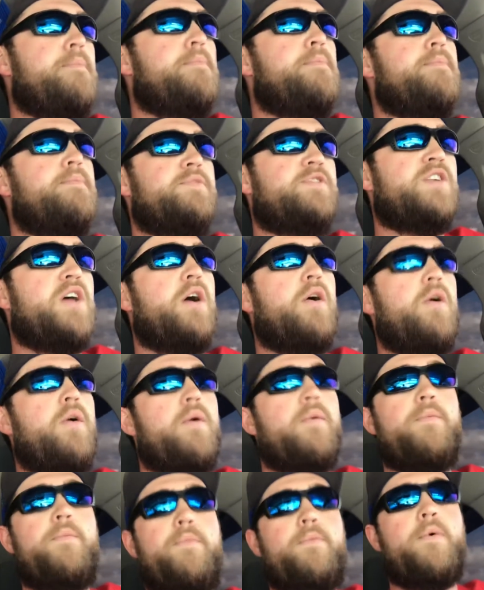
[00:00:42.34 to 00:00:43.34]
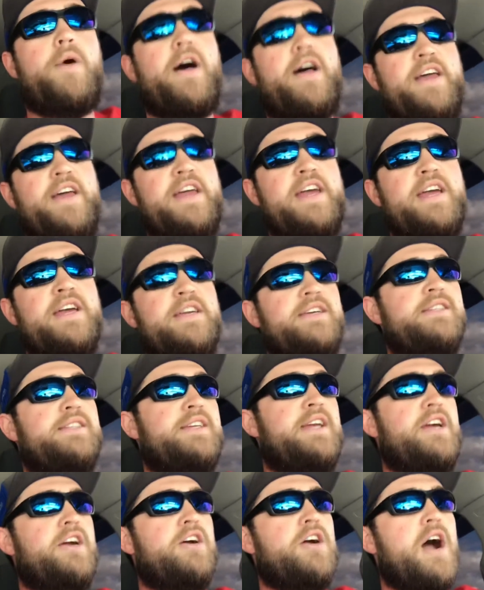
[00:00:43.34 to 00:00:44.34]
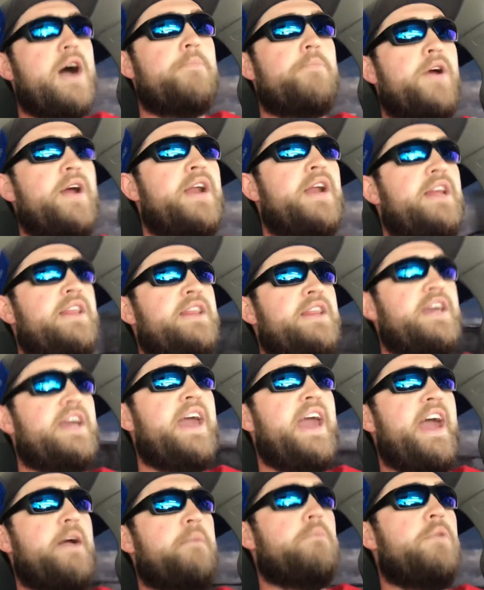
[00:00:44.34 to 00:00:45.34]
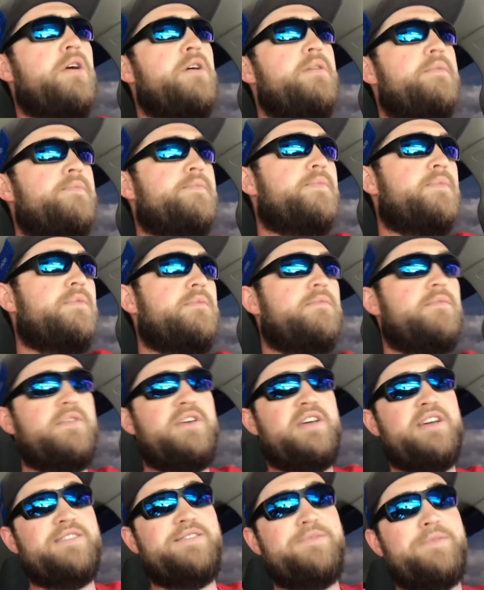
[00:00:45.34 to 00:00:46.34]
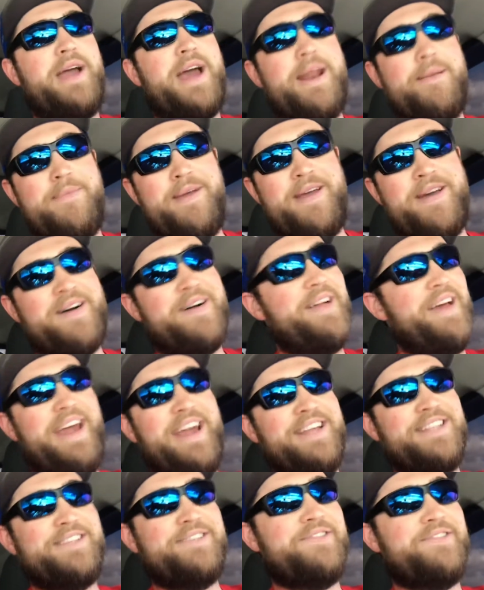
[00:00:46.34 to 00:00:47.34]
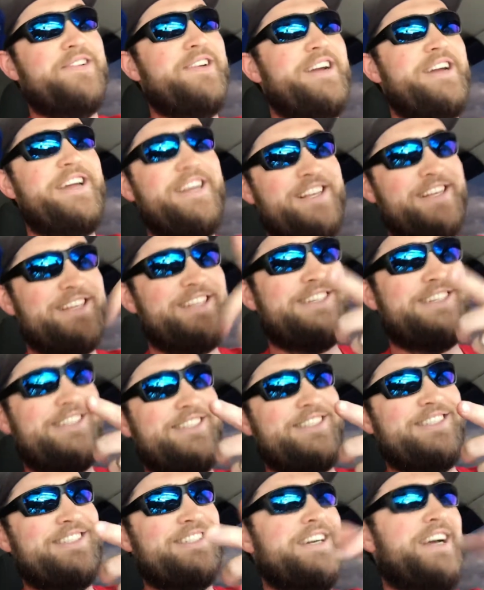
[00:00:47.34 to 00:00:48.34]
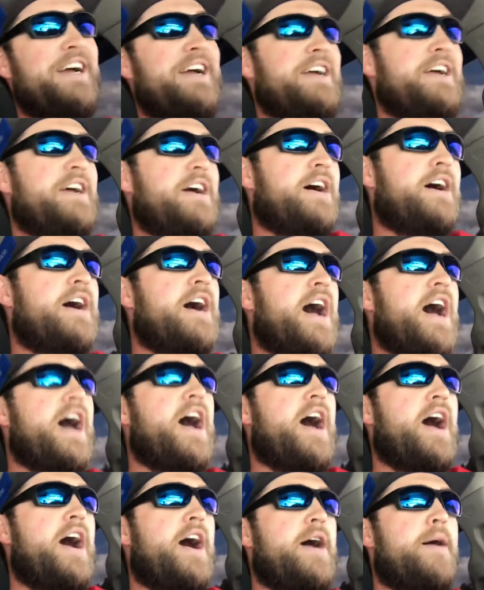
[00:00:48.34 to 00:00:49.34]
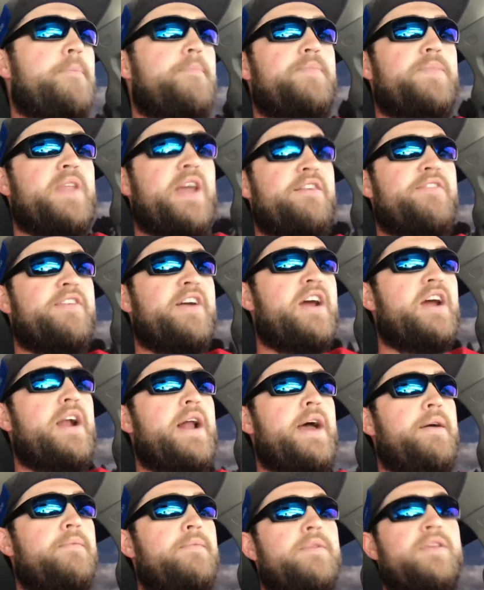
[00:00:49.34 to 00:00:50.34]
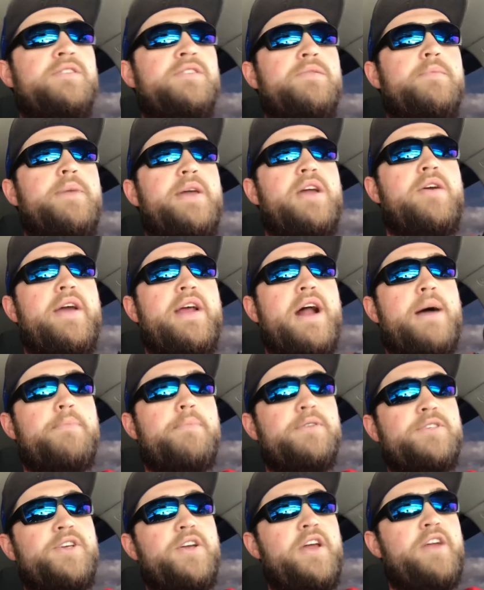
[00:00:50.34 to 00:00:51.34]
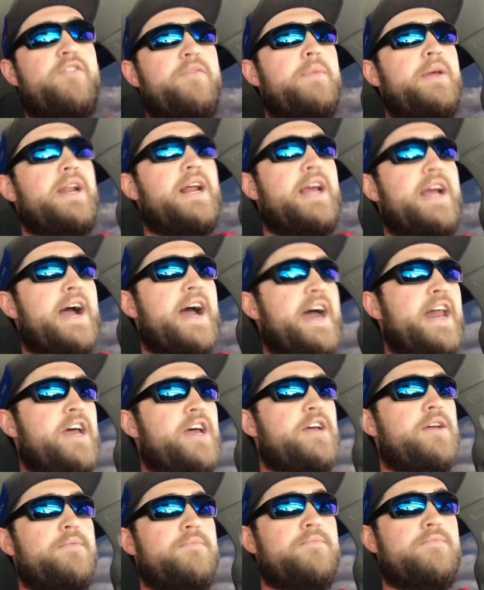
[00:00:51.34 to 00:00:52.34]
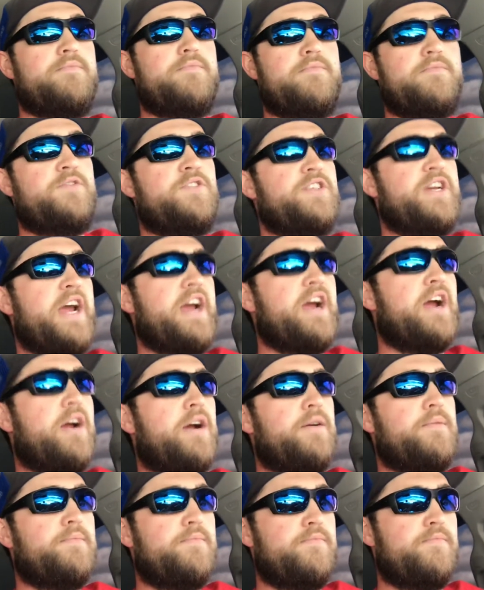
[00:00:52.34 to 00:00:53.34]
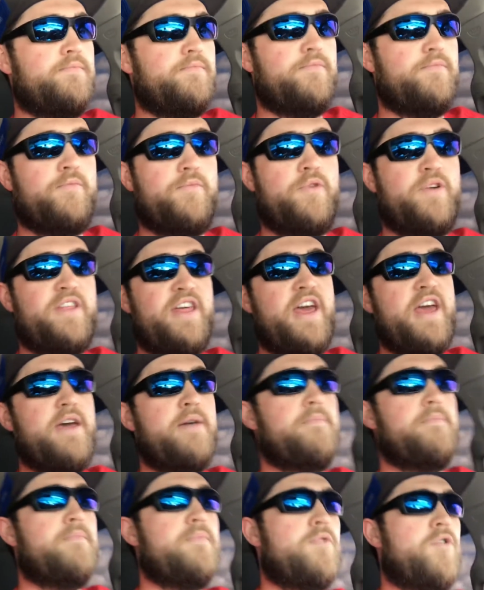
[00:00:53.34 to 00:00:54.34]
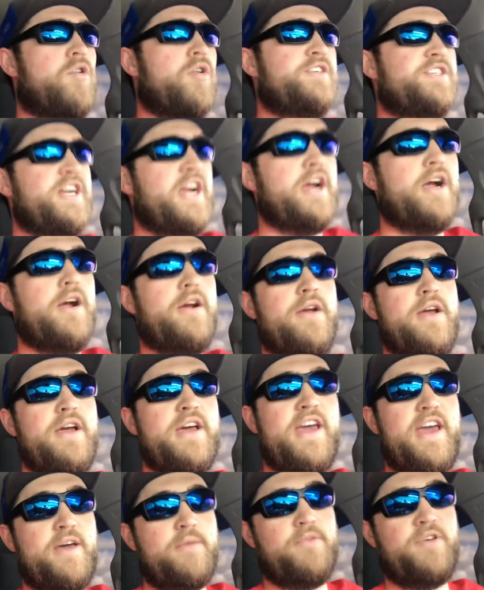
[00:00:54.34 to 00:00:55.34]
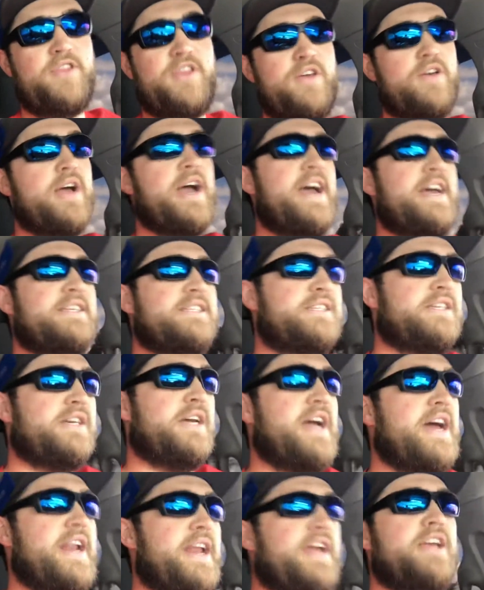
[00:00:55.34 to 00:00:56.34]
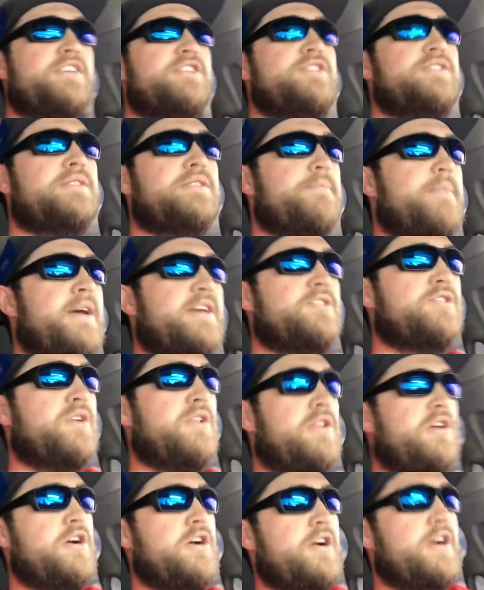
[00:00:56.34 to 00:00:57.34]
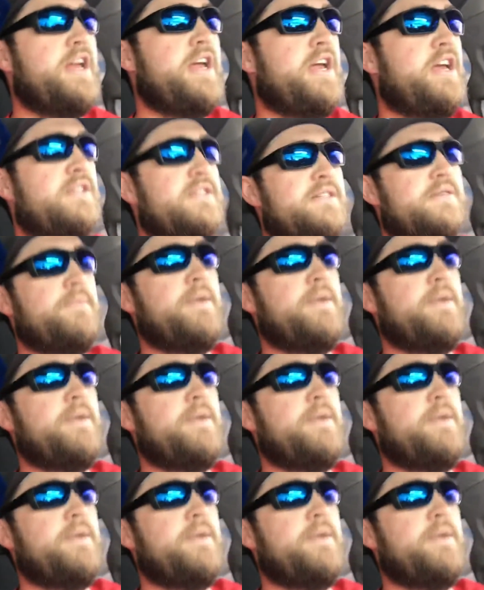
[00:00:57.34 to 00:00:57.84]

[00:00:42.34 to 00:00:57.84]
So while he is here operating the camera, because we got to be all hands-free, I figured this would be a great opportunity for me to kind of share with him, or share him with you guys, to kind of get you some extra learning and some